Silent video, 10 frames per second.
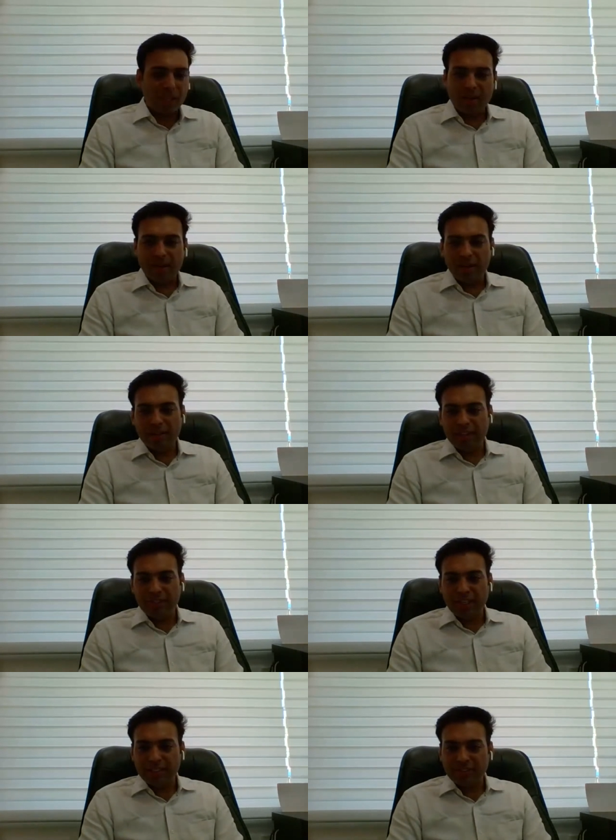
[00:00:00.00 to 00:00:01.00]
Uh,
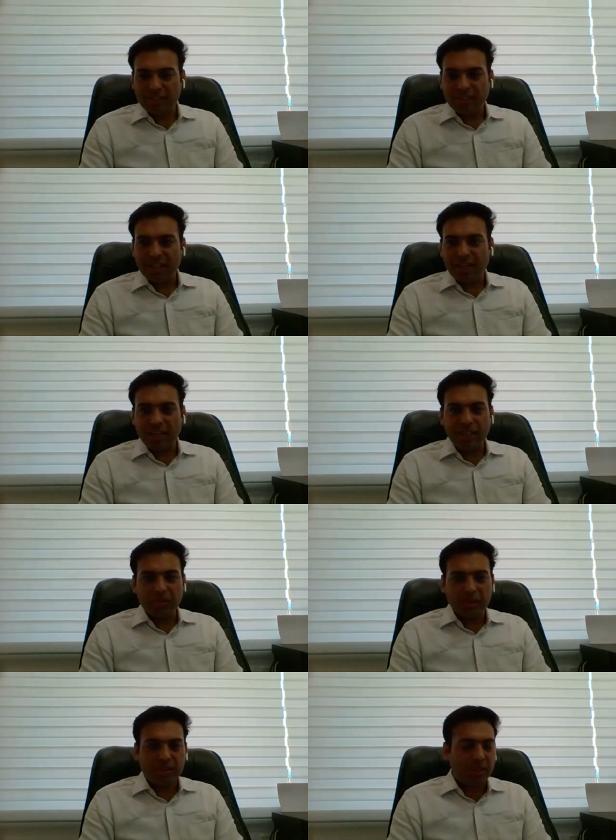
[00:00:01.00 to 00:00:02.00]
if there is, there are any
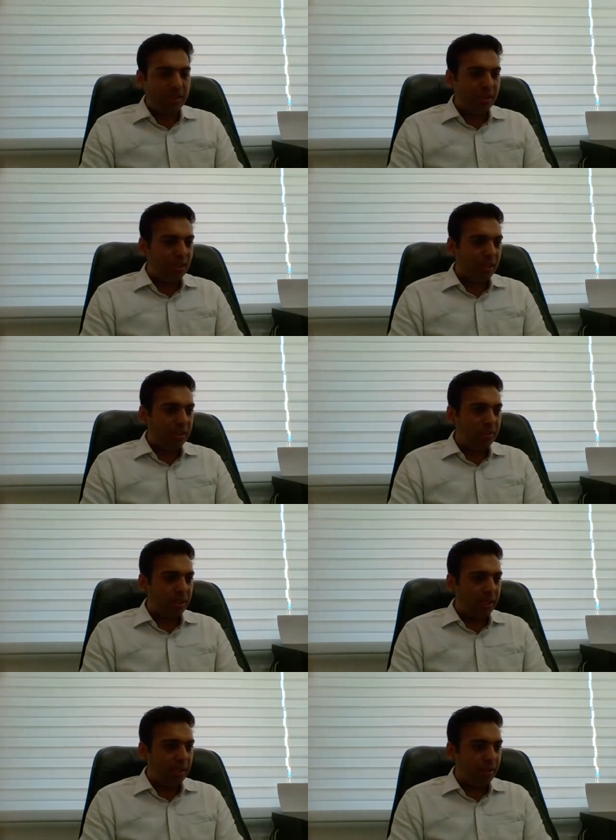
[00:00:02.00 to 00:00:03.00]
questions, uh,
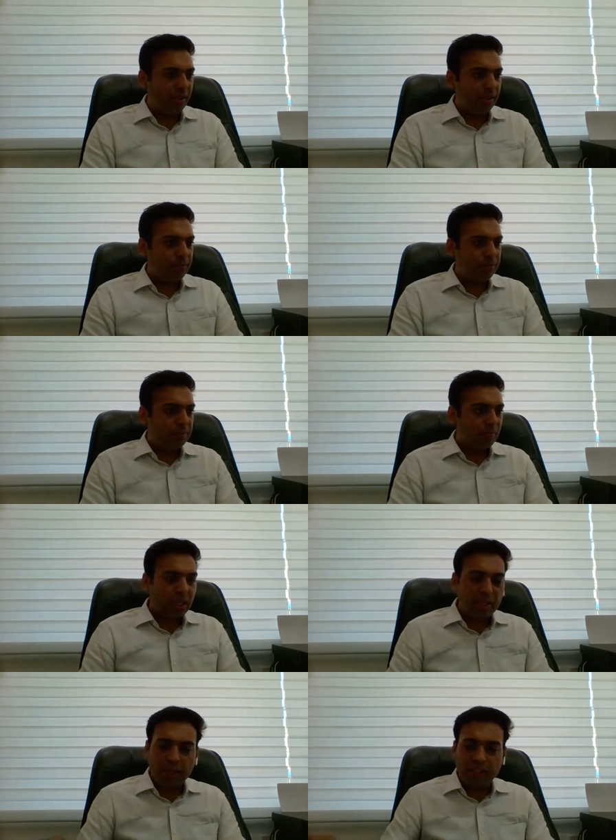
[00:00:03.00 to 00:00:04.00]
you can uh,
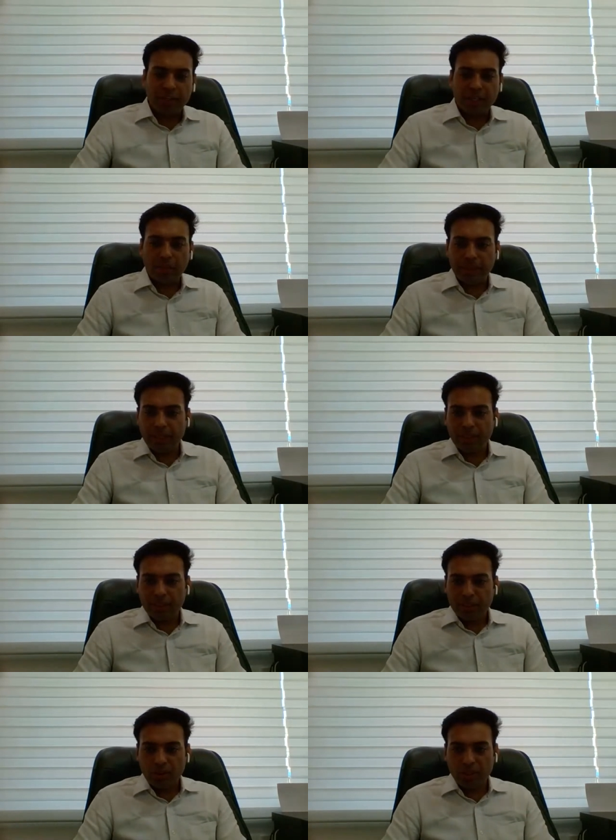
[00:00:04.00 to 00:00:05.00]
uh, leave a comment,
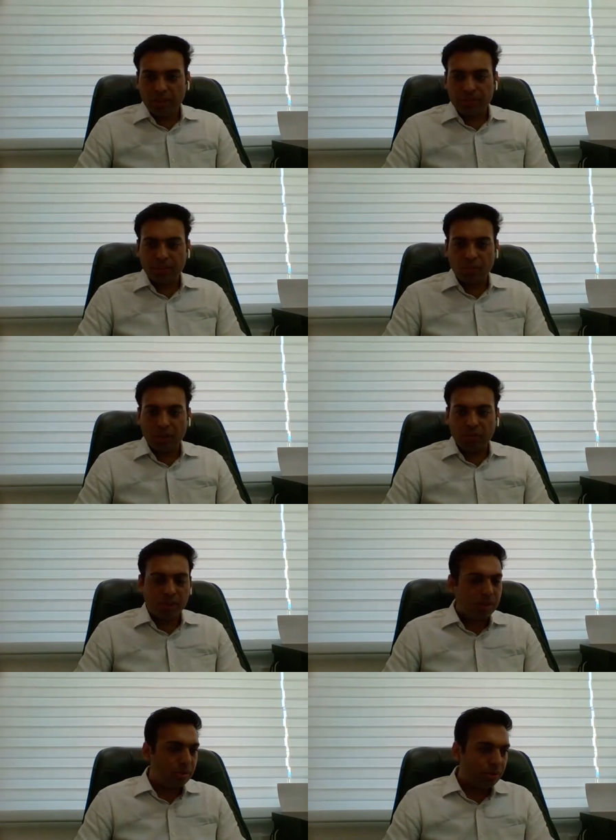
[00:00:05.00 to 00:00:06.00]
or if someone
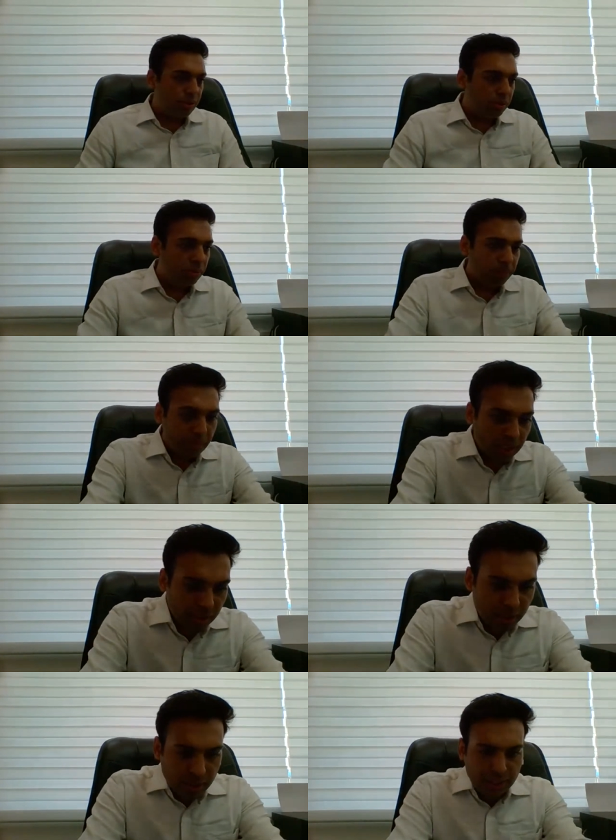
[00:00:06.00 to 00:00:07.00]
wants to
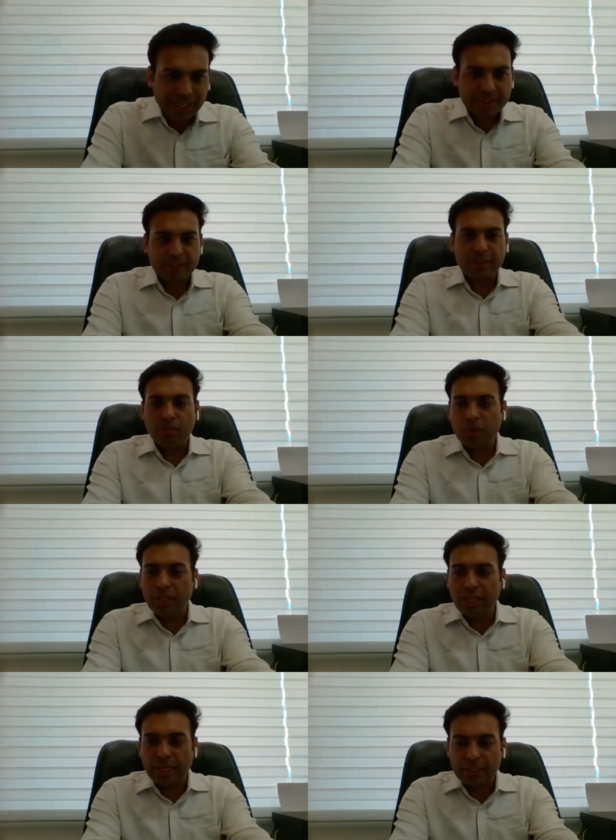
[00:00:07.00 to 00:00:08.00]
Uh, ask
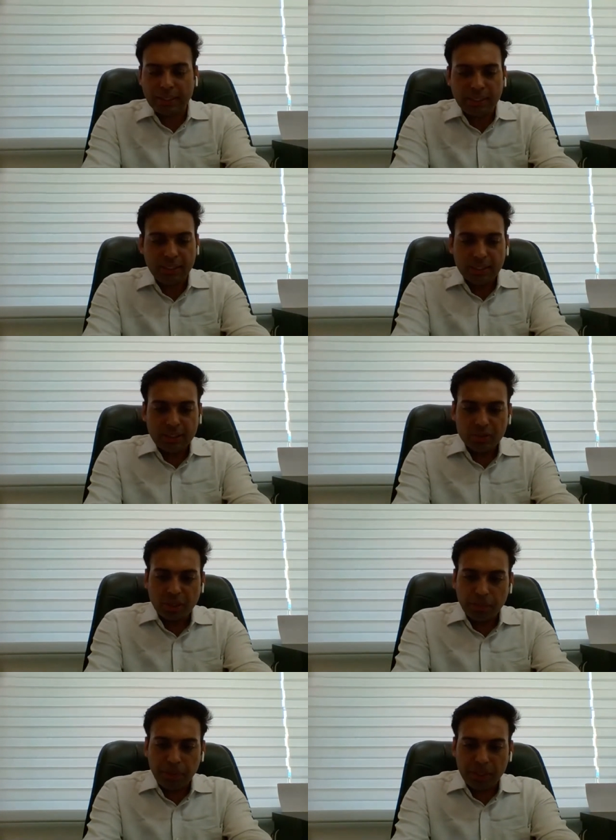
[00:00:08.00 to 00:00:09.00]
someone directly, you
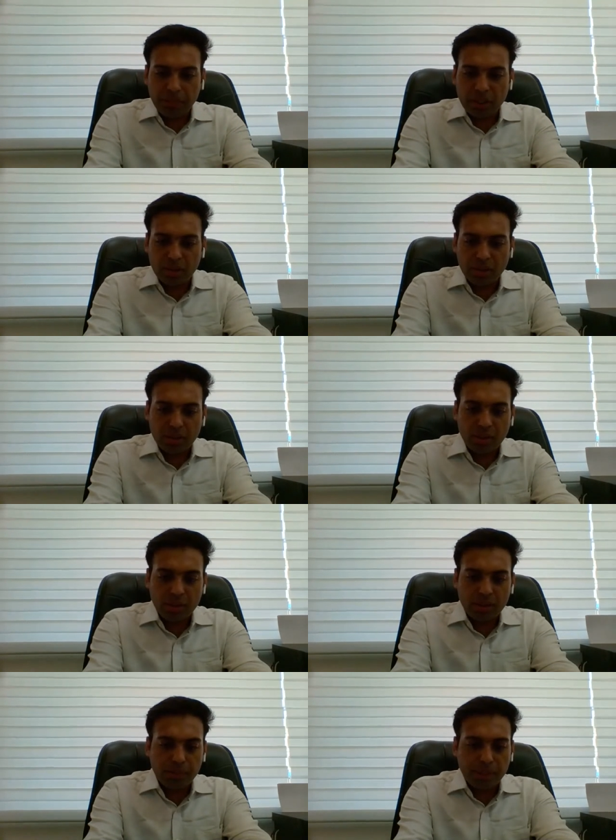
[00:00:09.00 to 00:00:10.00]
can ping me on
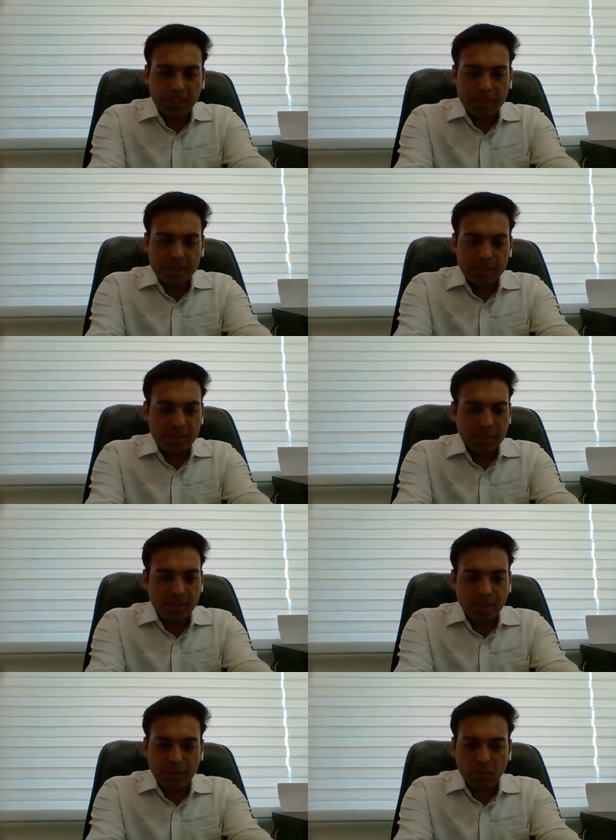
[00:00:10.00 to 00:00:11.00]
uh, plus
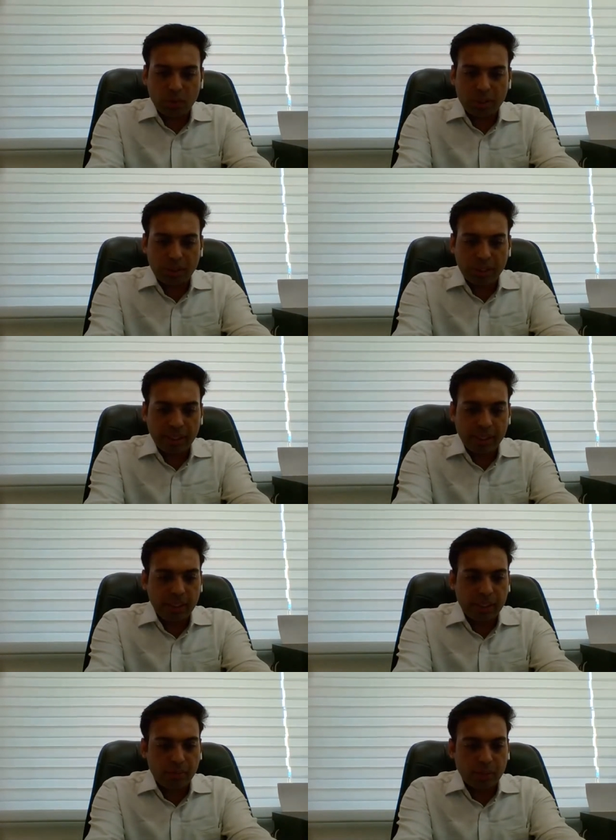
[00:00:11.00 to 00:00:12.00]
nine one nine
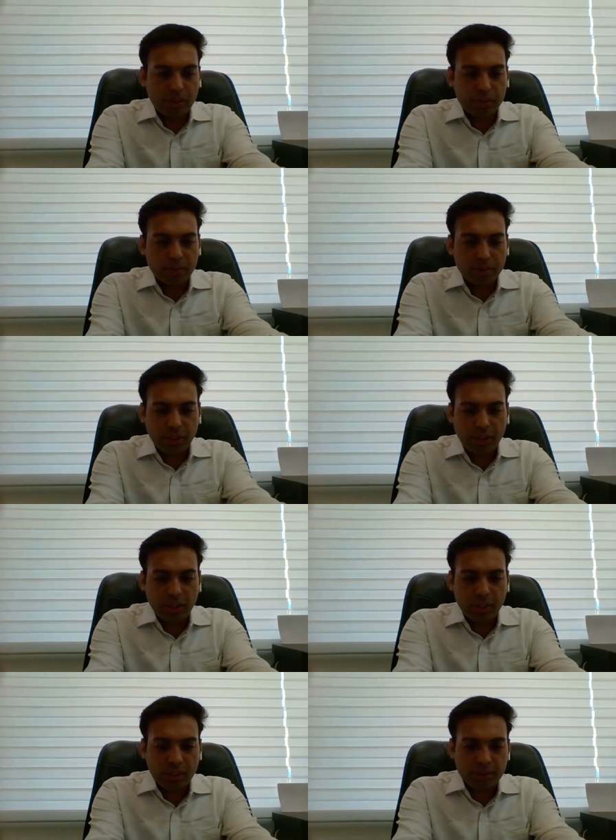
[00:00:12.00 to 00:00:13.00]
eight one two three
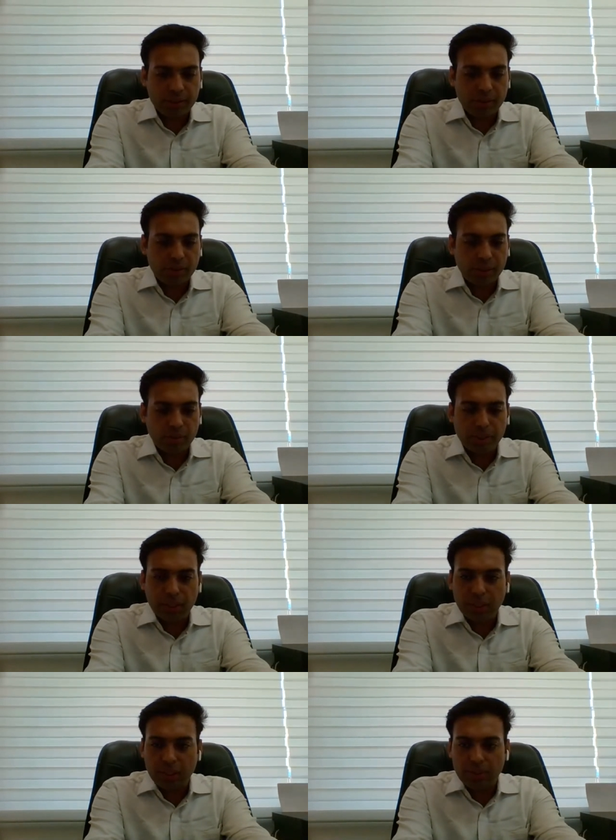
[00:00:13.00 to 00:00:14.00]
eight zero
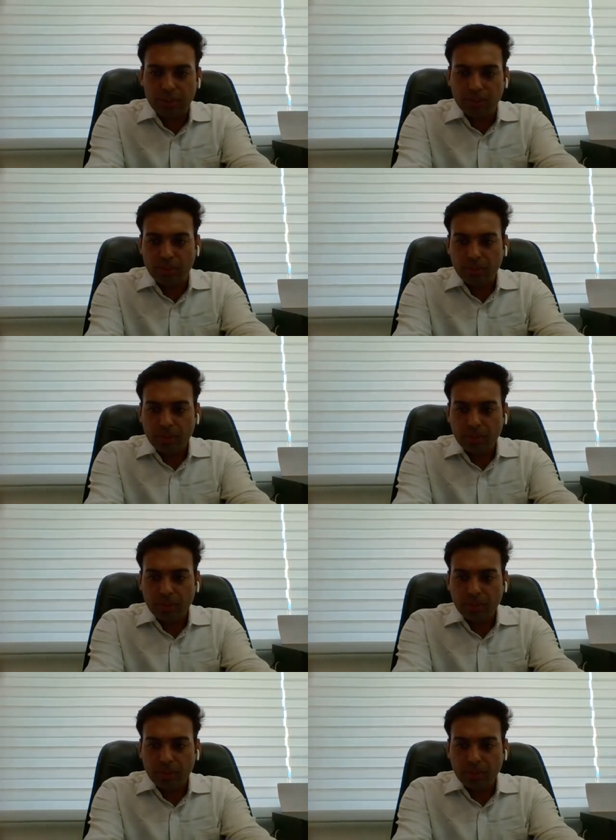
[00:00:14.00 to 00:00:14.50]
double eight two.